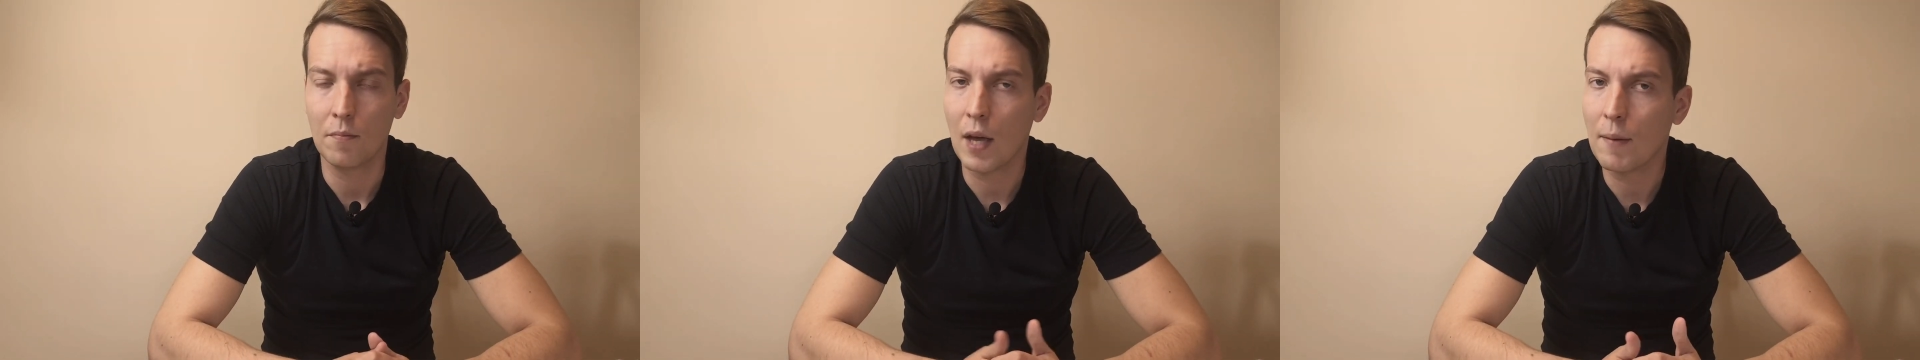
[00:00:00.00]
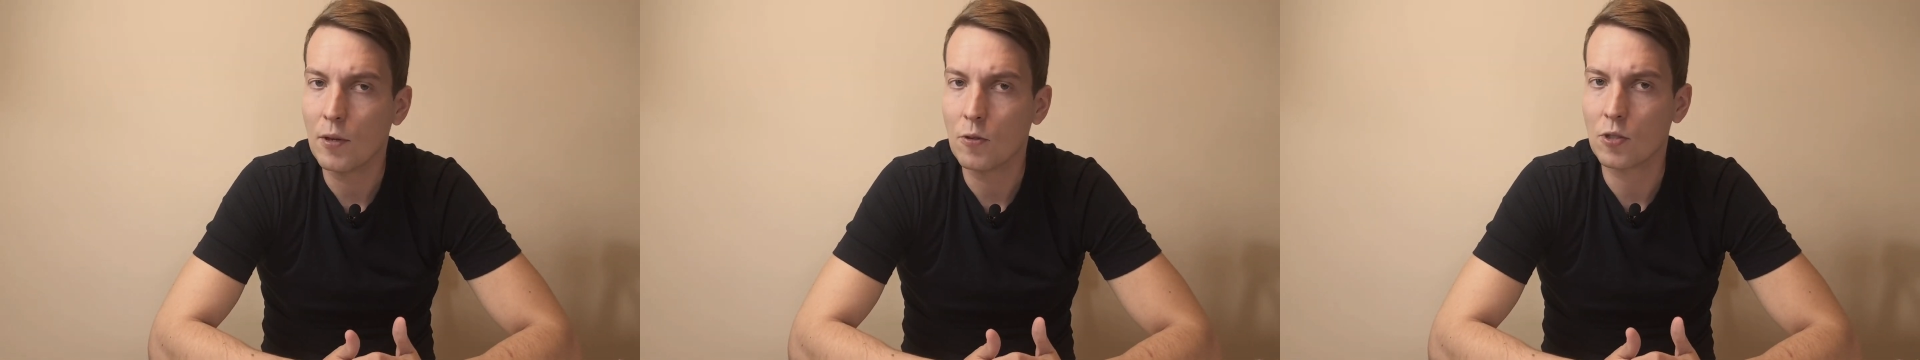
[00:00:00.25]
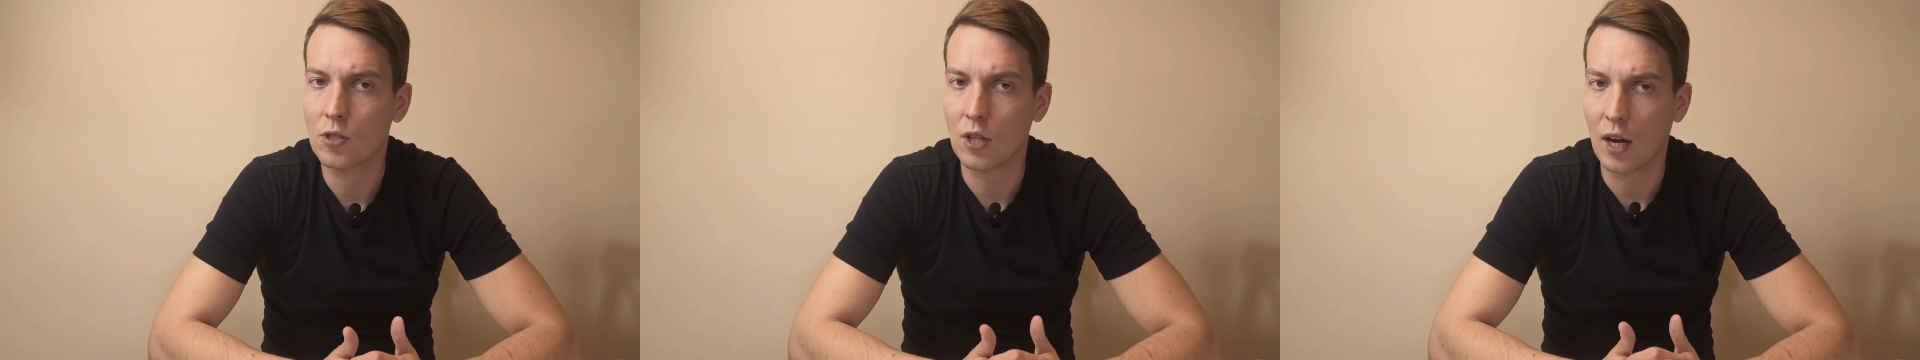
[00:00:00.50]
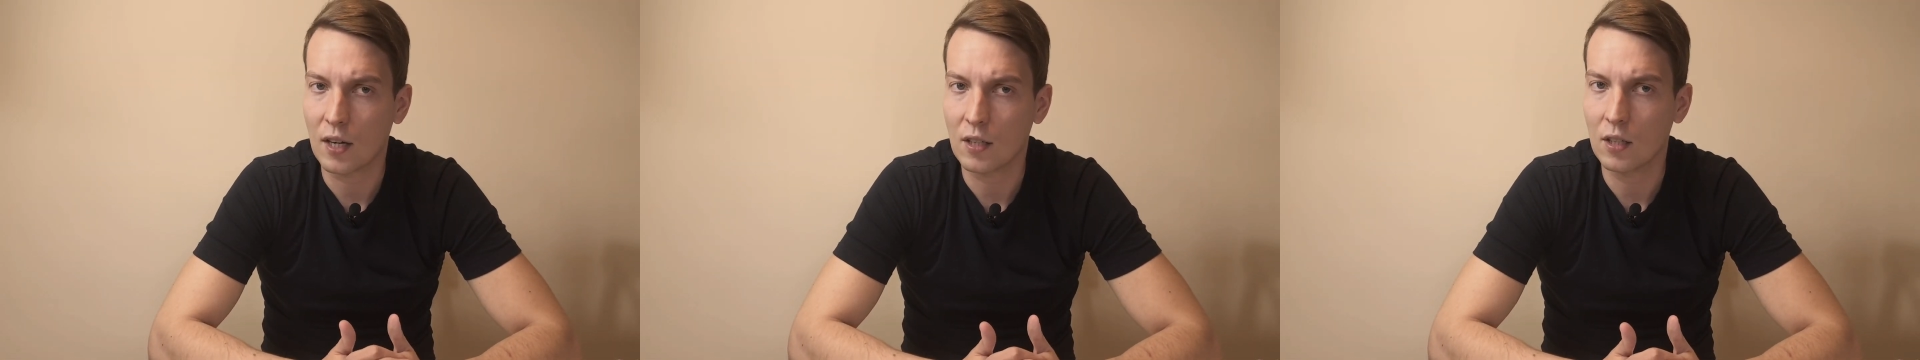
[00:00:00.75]
Maybe you
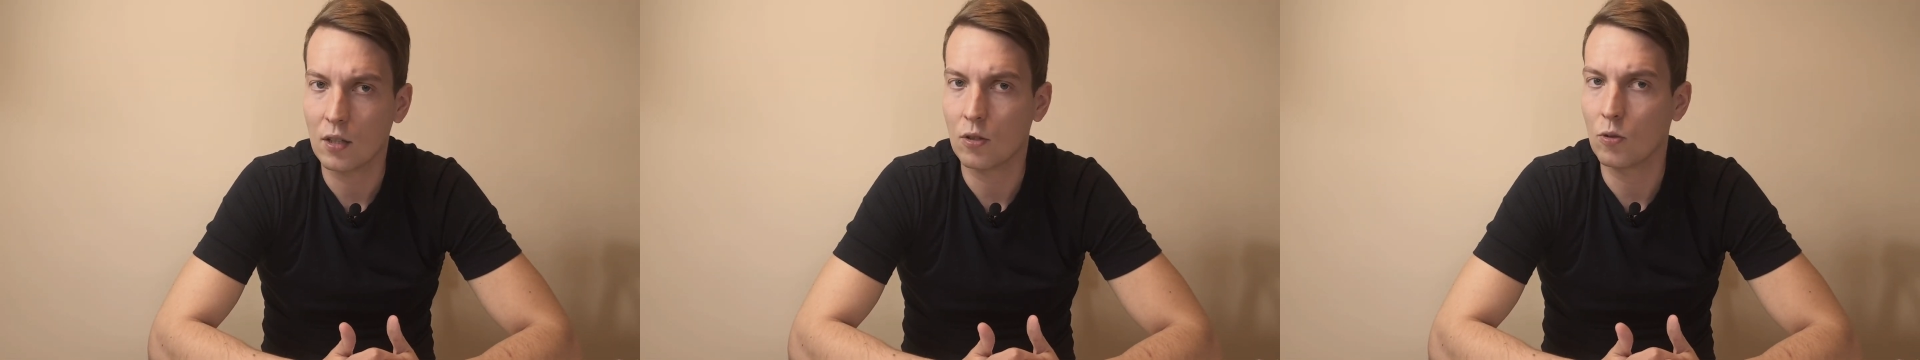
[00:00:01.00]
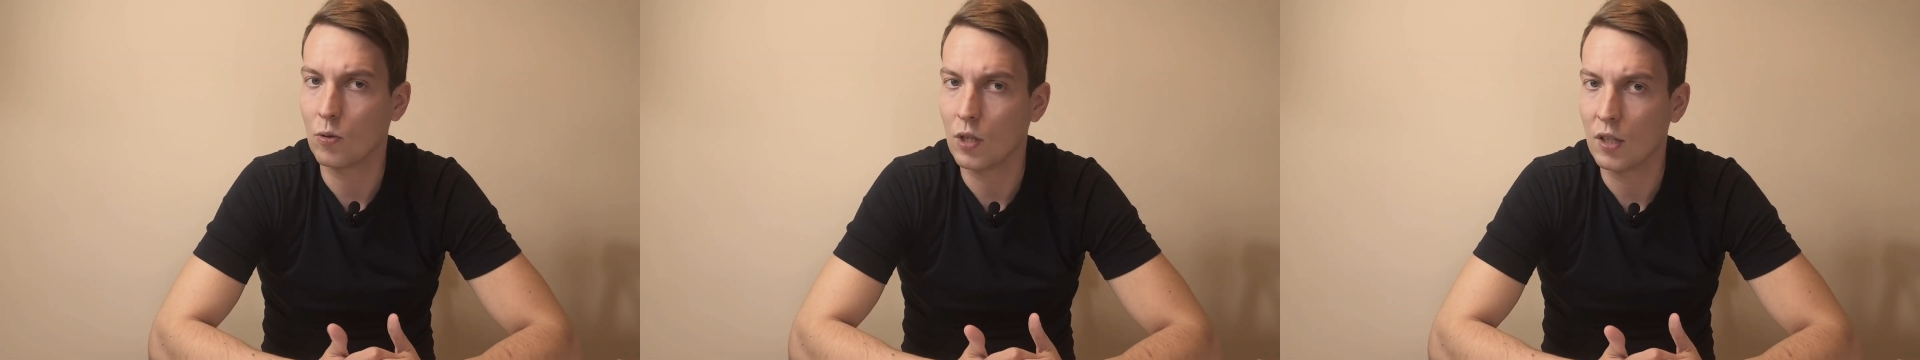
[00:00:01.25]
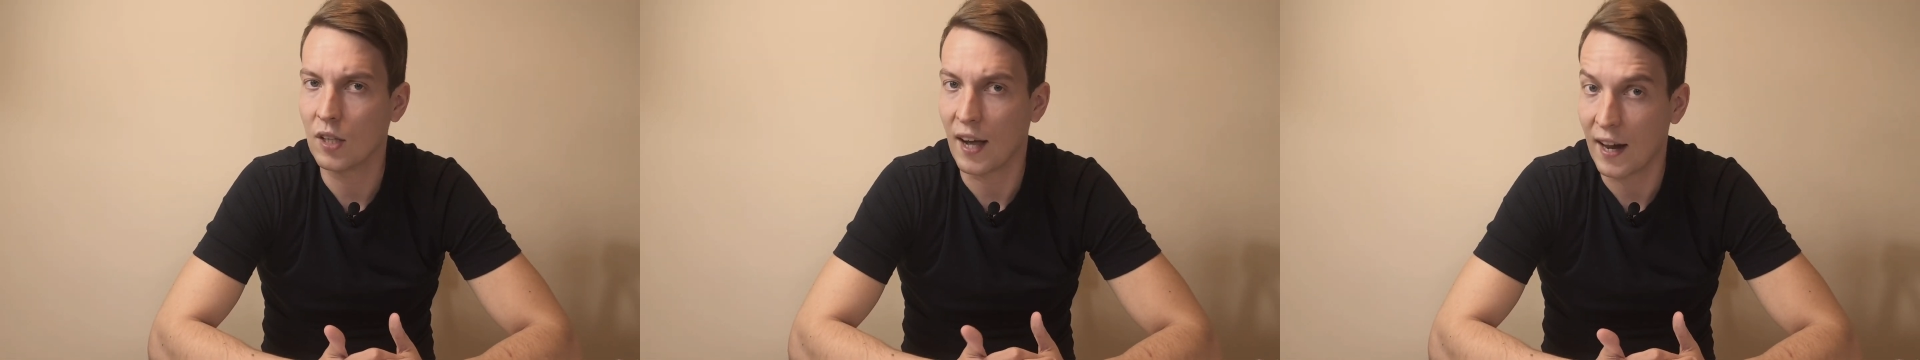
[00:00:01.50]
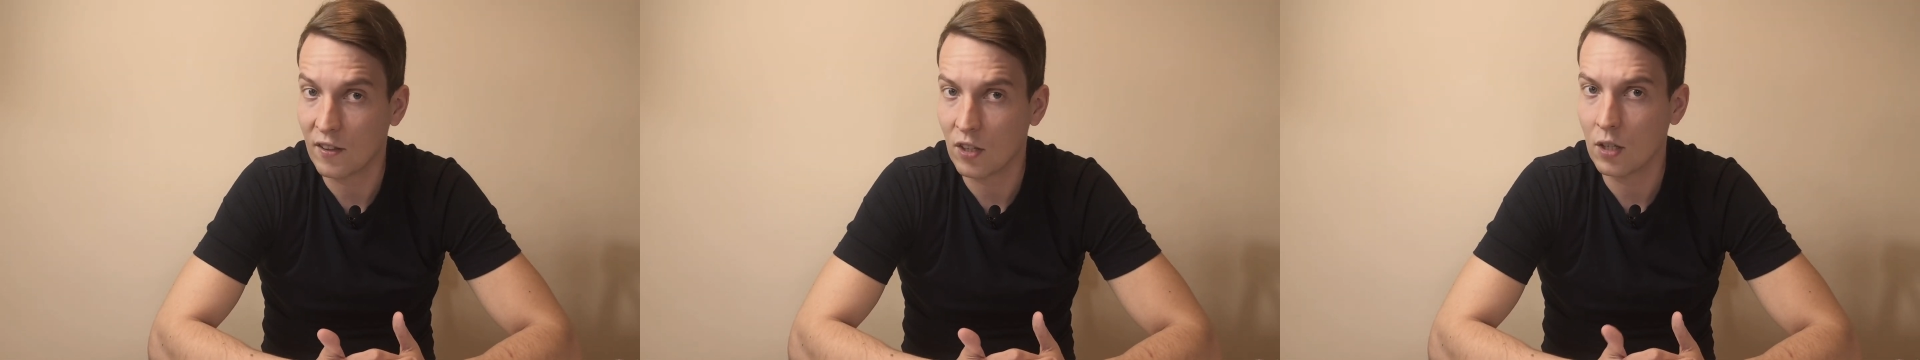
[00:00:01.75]
started to eat
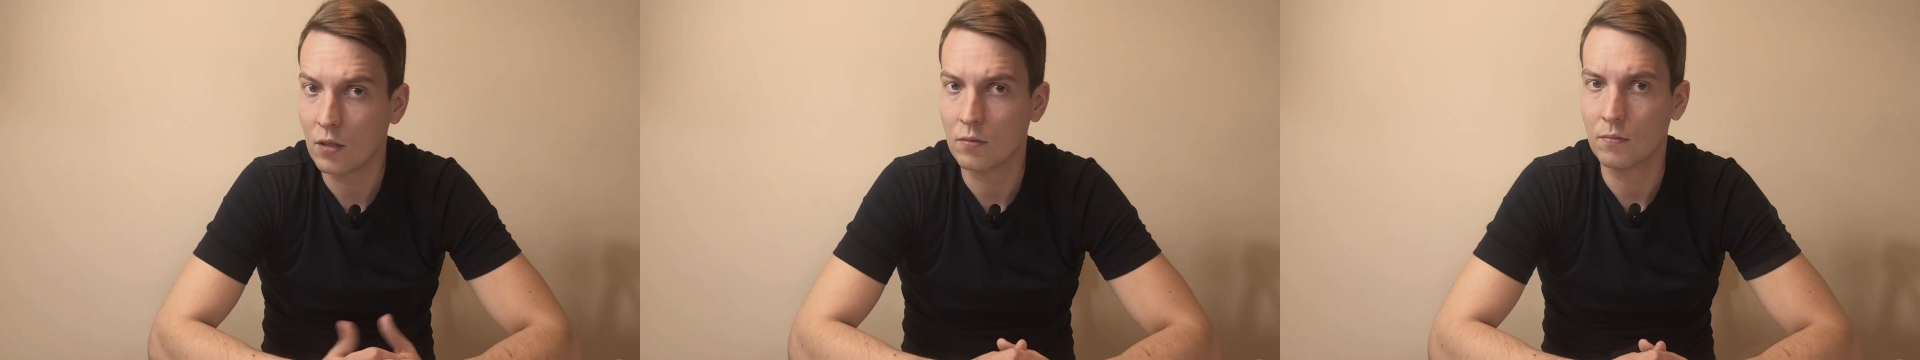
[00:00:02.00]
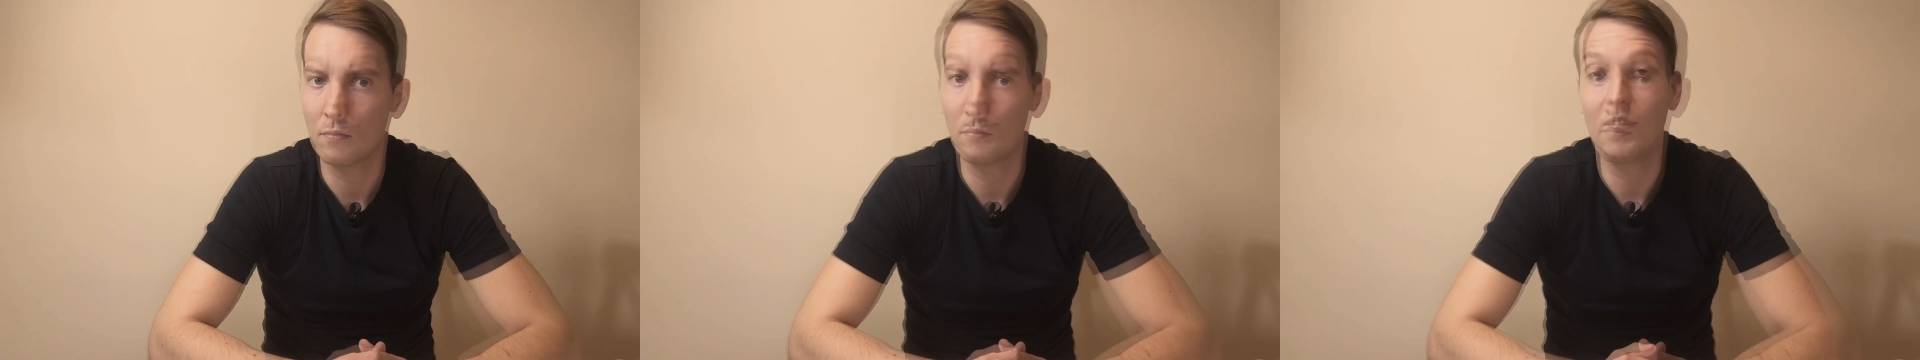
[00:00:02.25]
healthy.